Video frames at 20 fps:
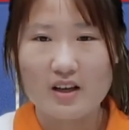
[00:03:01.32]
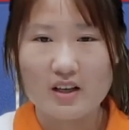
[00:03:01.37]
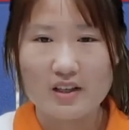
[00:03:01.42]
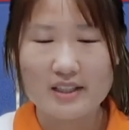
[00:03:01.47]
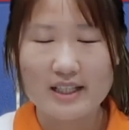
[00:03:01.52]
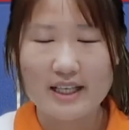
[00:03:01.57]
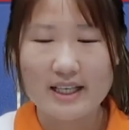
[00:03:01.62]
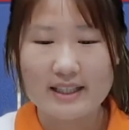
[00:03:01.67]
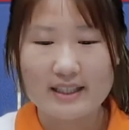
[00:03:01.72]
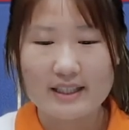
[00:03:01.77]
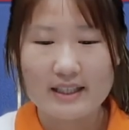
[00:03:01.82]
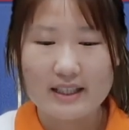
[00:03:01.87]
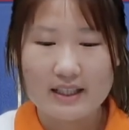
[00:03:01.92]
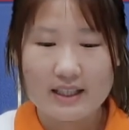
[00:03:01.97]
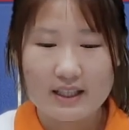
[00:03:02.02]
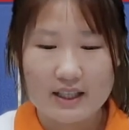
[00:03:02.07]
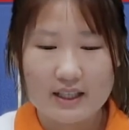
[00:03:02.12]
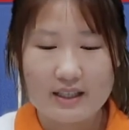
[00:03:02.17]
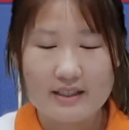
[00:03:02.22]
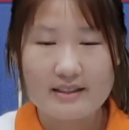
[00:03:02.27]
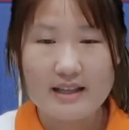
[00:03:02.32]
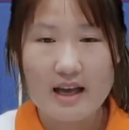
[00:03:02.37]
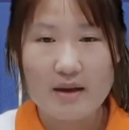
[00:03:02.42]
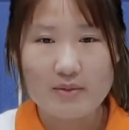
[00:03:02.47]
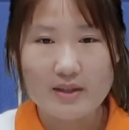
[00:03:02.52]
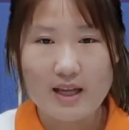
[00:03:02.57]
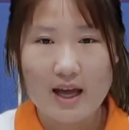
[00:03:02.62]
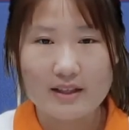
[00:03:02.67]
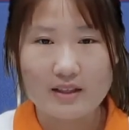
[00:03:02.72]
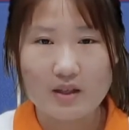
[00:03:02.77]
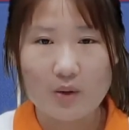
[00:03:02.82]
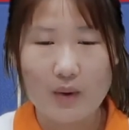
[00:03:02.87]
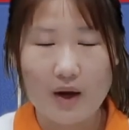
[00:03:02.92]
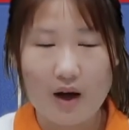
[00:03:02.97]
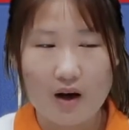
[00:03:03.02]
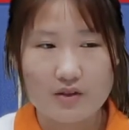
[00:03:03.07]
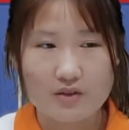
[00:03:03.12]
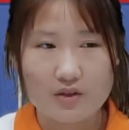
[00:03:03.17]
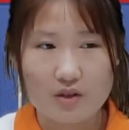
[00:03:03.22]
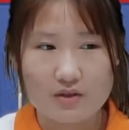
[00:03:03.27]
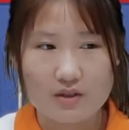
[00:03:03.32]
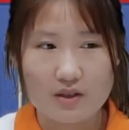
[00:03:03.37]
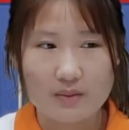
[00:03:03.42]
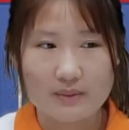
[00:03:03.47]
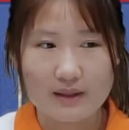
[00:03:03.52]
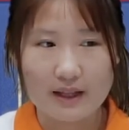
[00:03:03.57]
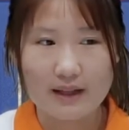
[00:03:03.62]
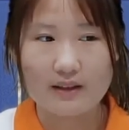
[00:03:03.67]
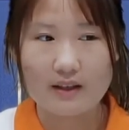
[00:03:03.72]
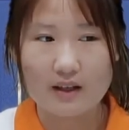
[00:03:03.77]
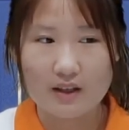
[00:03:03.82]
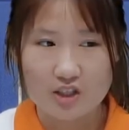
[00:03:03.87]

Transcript: Okay, except that we also supply the